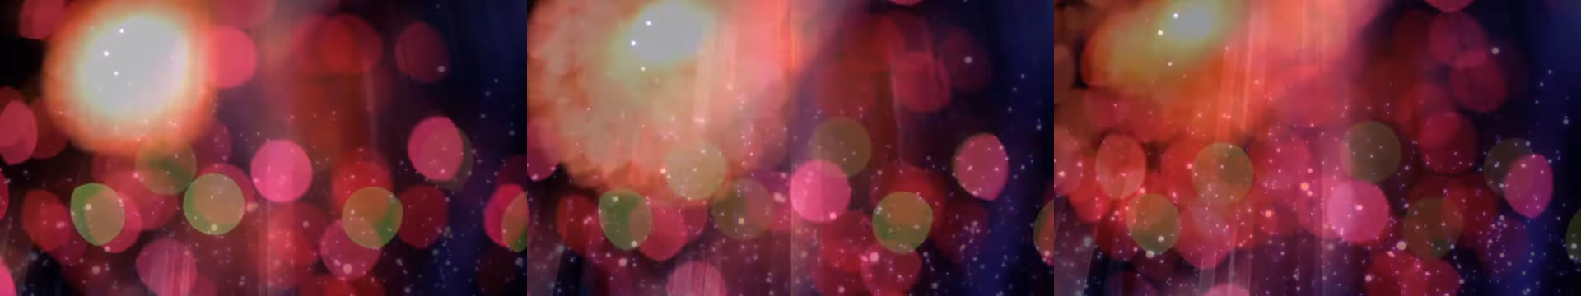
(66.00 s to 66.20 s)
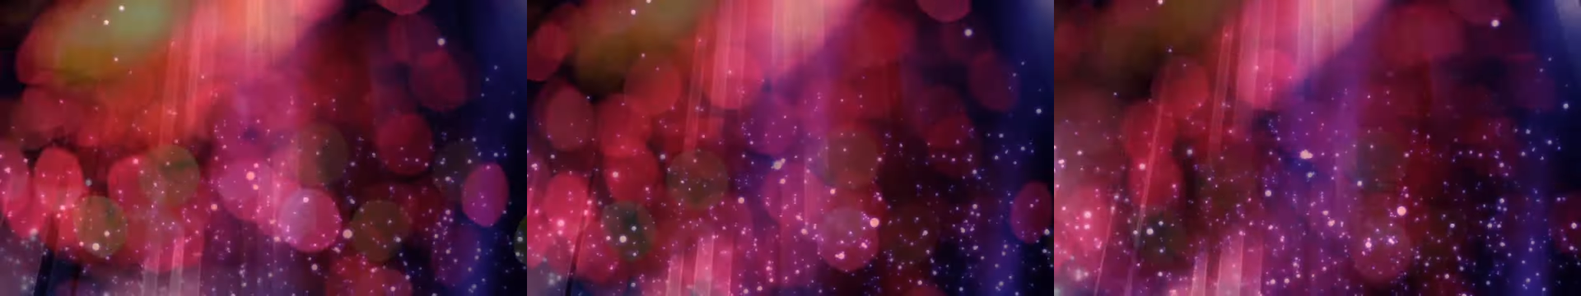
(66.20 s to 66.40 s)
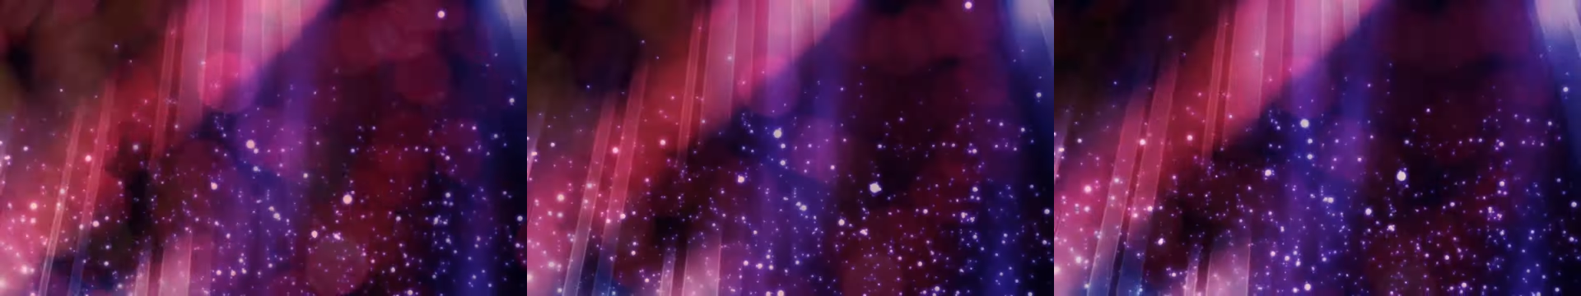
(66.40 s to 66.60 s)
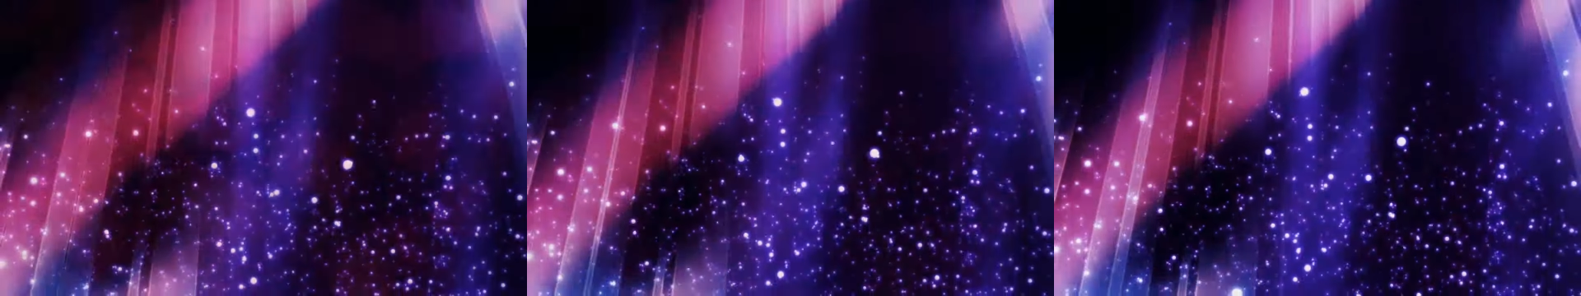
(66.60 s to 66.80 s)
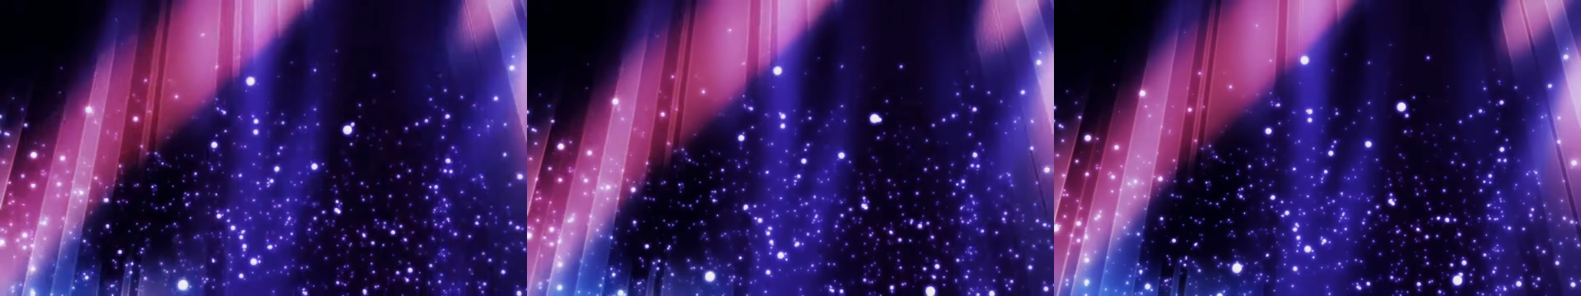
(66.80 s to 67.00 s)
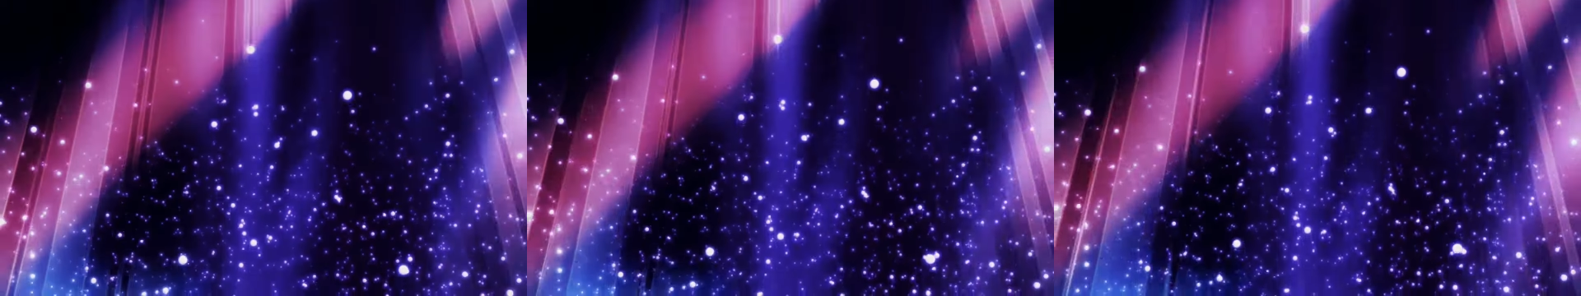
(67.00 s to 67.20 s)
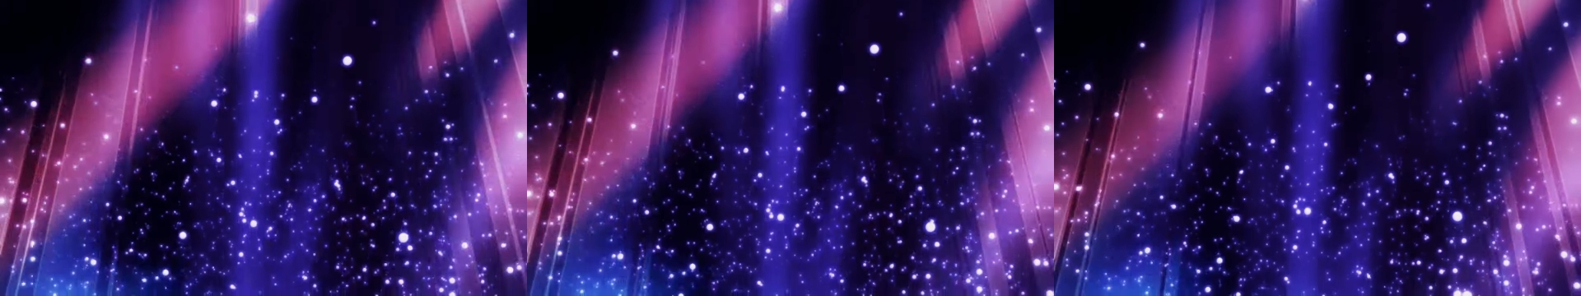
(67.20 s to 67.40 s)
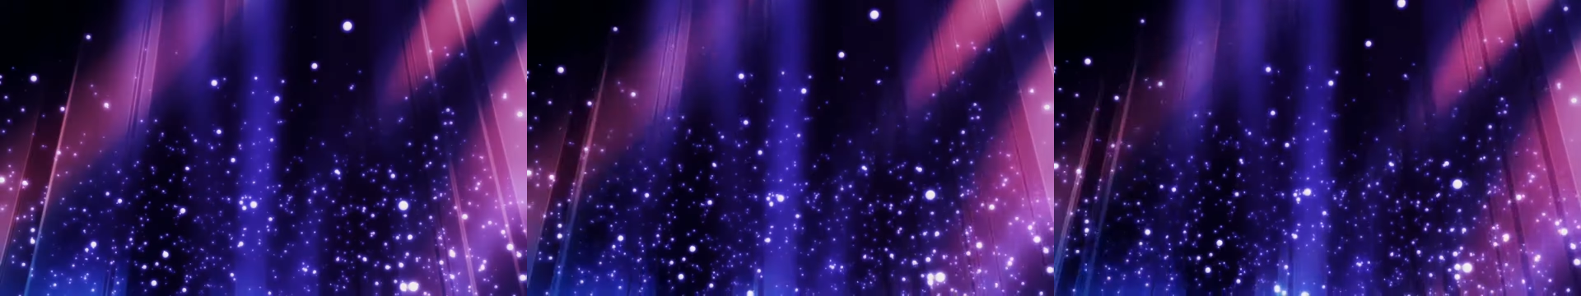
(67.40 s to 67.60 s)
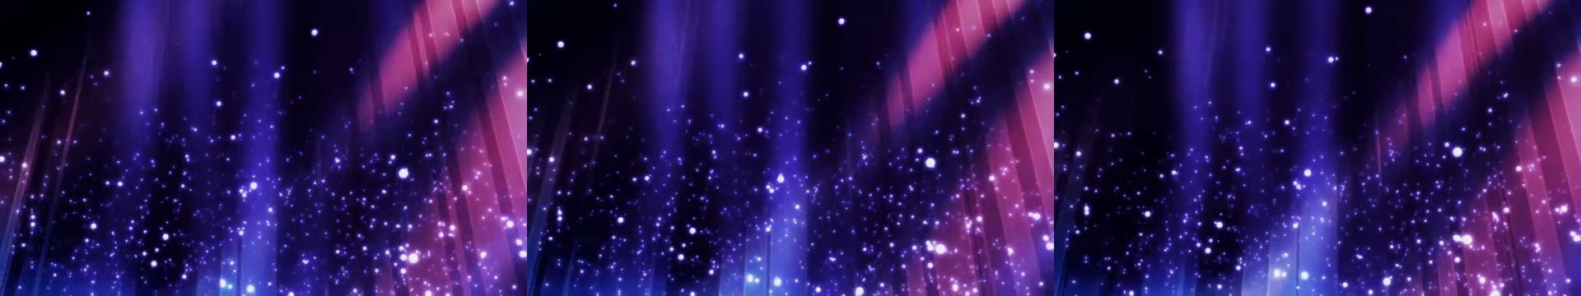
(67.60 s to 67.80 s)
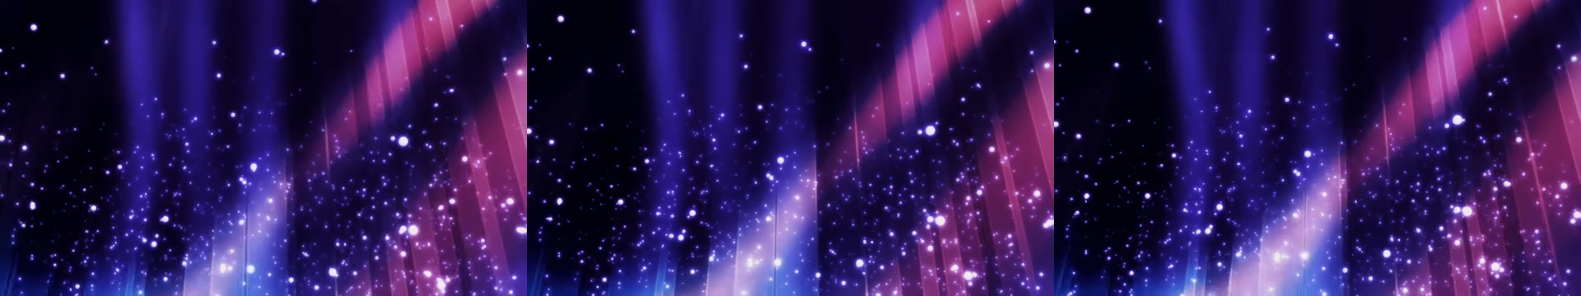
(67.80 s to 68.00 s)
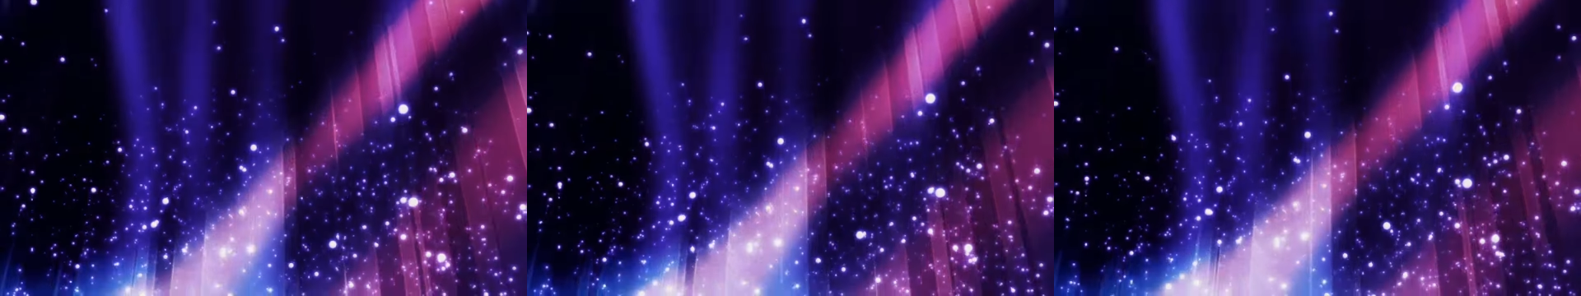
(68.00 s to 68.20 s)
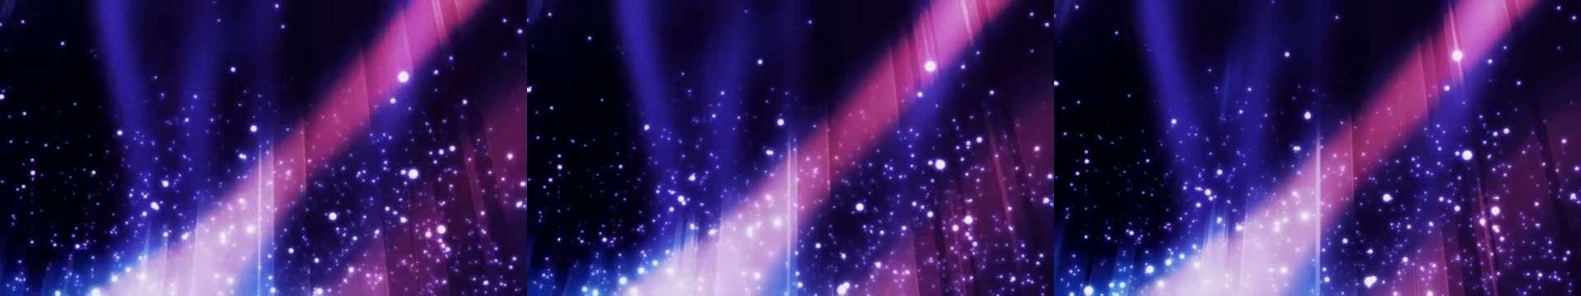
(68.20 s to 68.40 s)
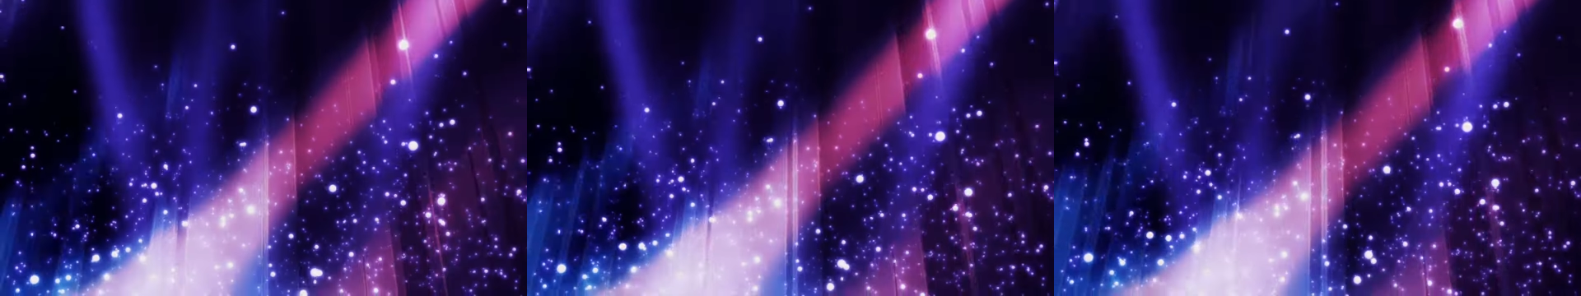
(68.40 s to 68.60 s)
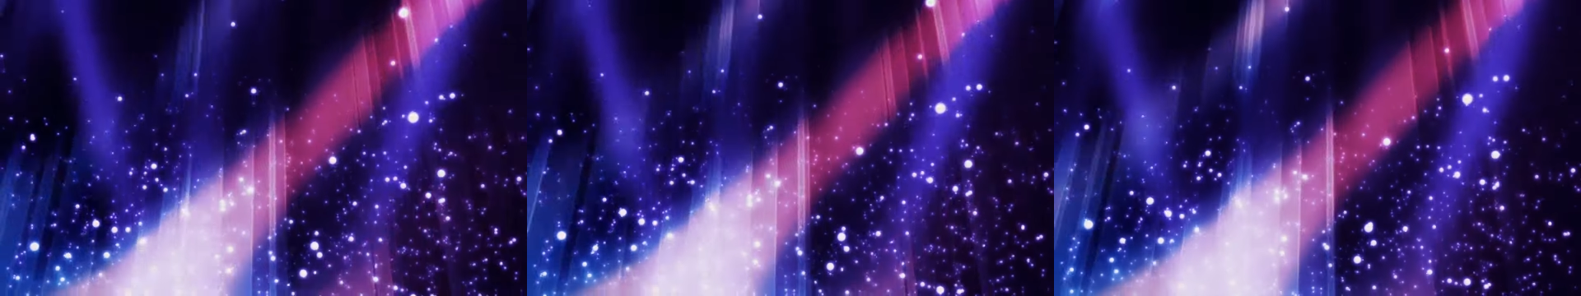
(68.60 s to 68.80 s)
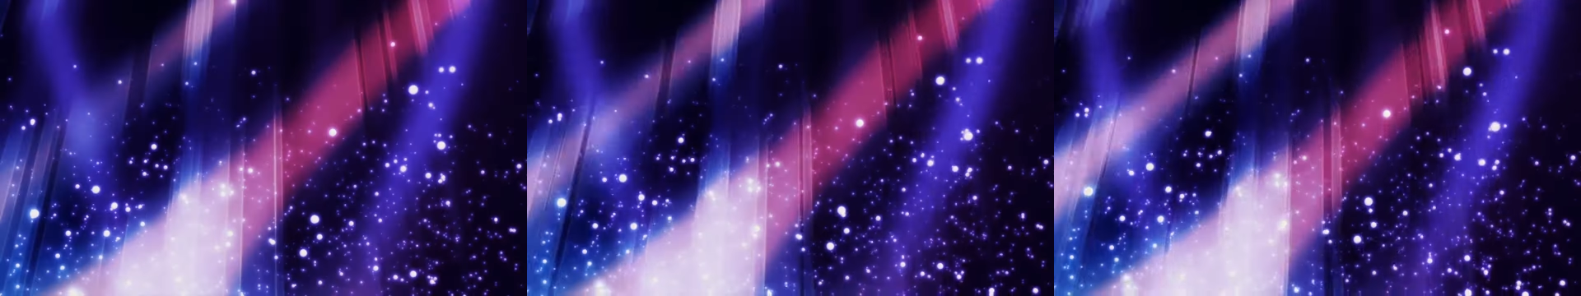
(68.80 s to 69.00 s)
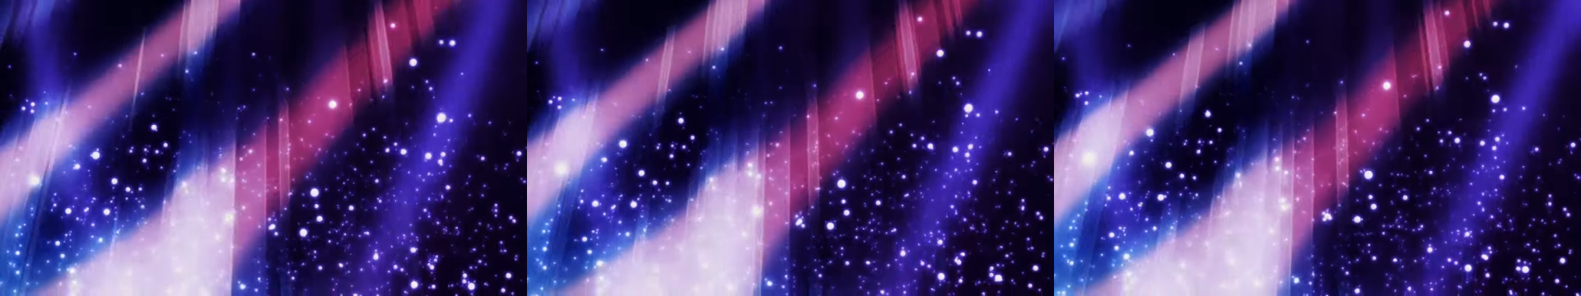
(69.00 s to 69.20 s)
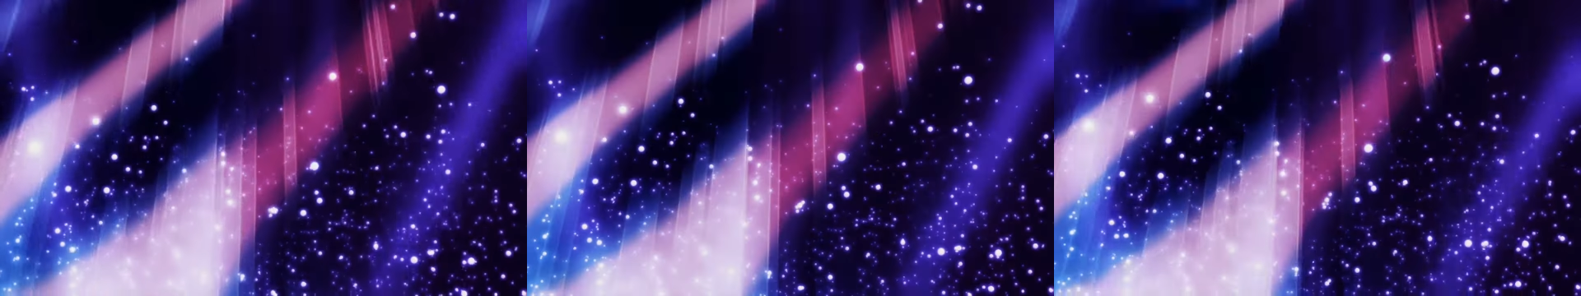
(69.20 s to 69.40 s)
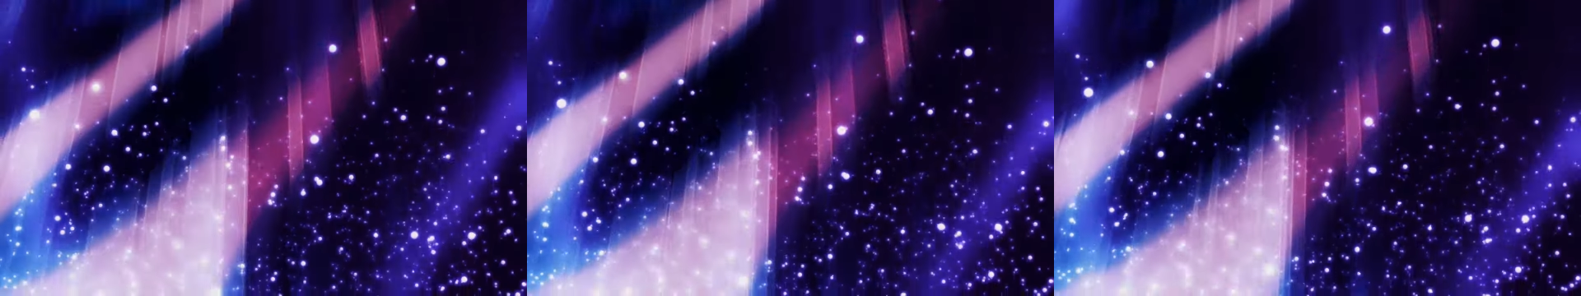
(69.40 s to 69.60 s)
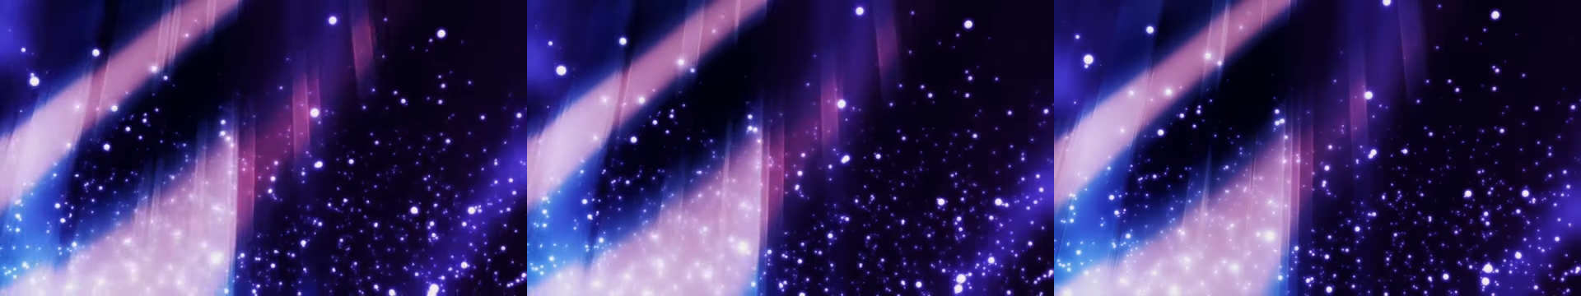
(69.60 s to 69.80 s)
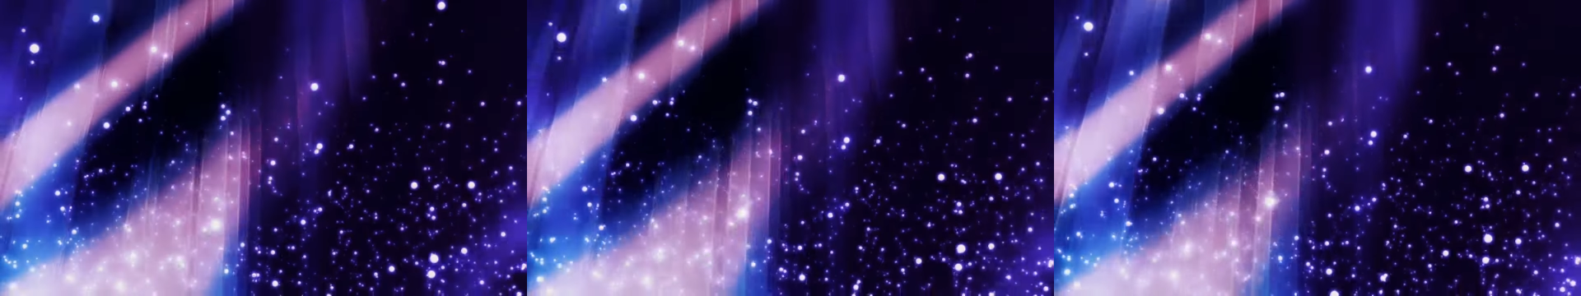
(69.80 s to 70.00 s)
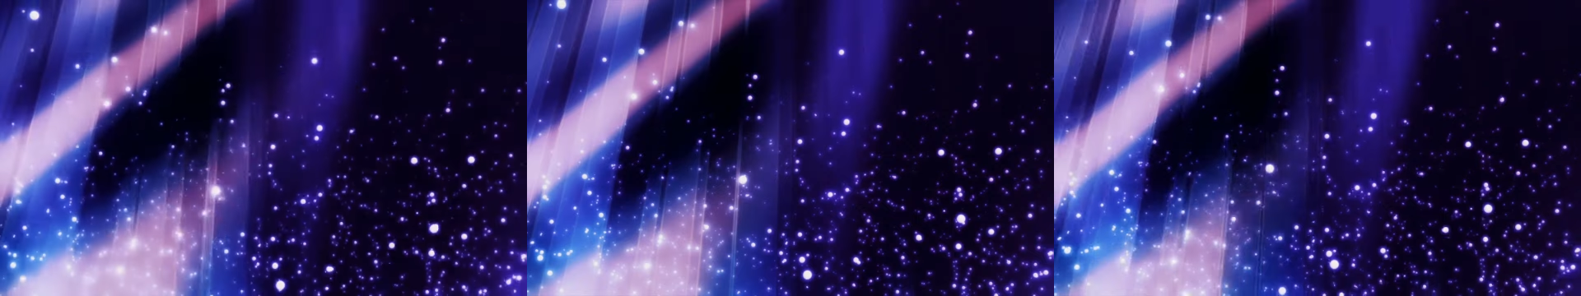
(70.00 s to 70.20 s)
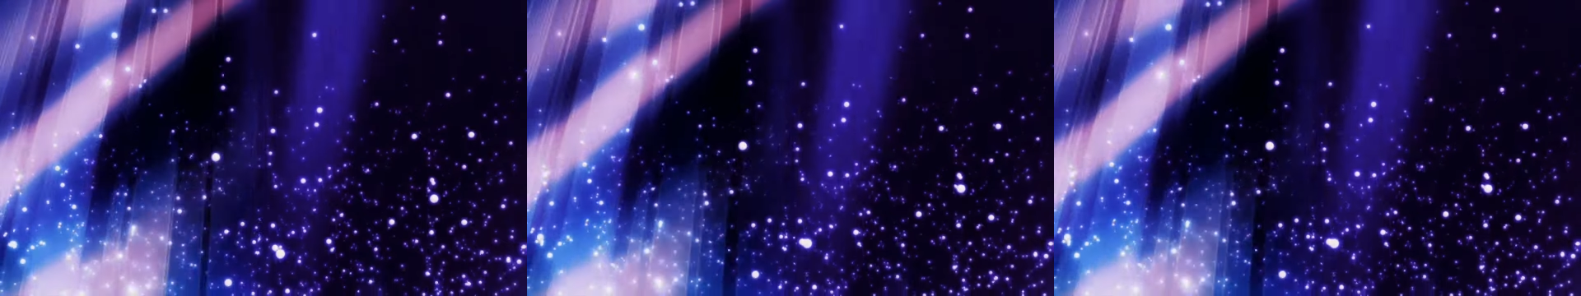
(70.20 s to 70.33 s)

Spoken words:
No face is visible, so there are no lips to read.